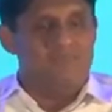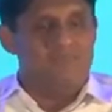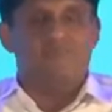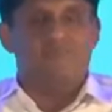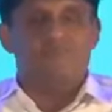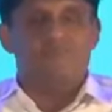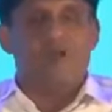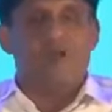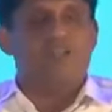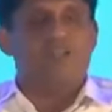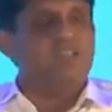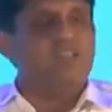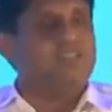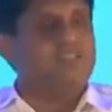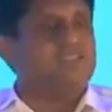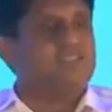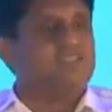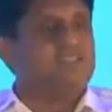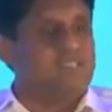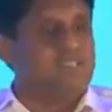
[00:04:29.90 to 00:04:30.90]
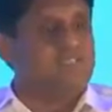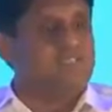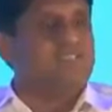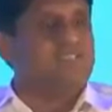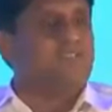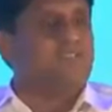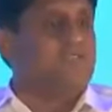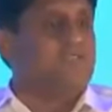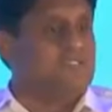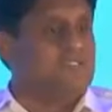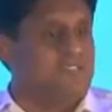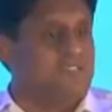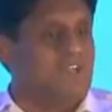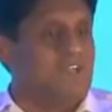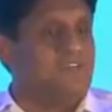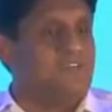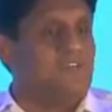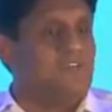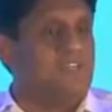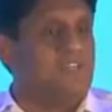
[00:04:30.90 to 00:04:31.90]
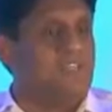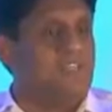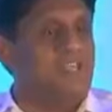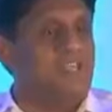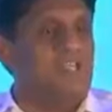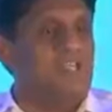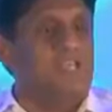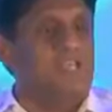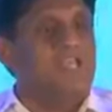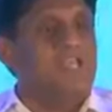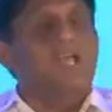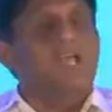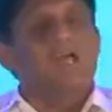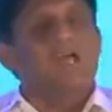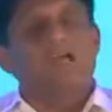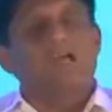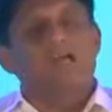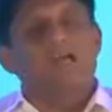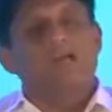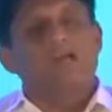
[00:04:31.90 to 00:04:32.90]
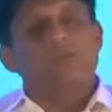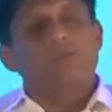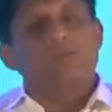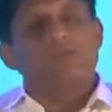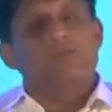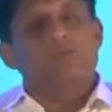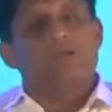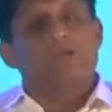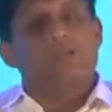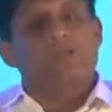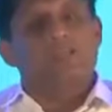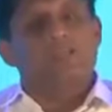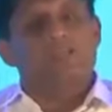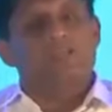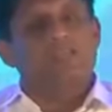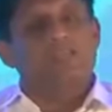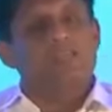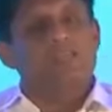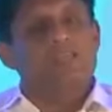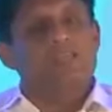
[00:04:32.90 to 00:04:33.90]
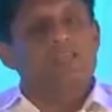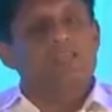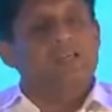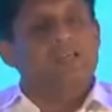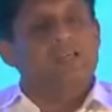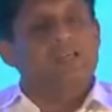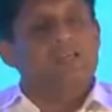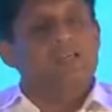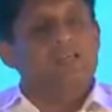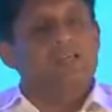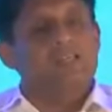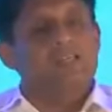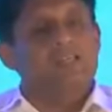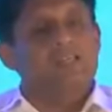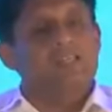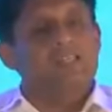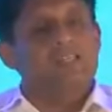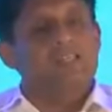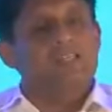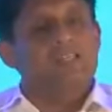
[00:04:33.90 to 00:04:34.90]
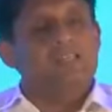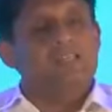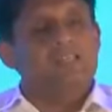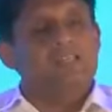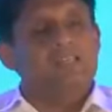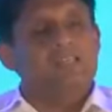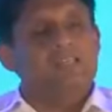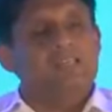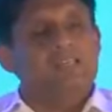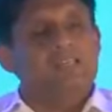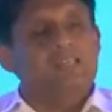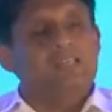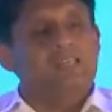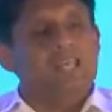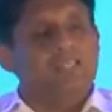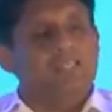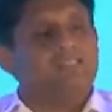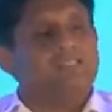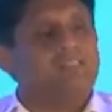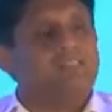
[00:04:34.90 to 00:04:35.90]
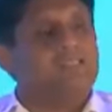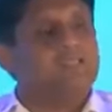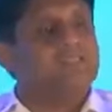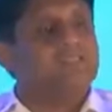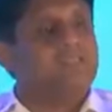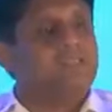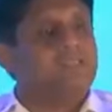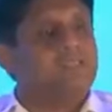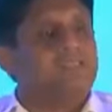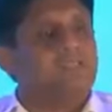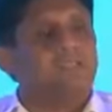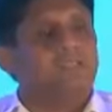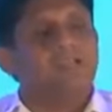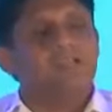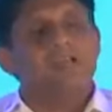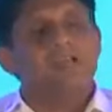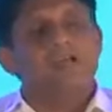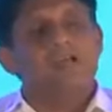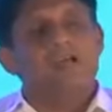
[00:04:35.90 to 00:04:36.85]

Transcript: if one is a citizen of this country, I think that citizen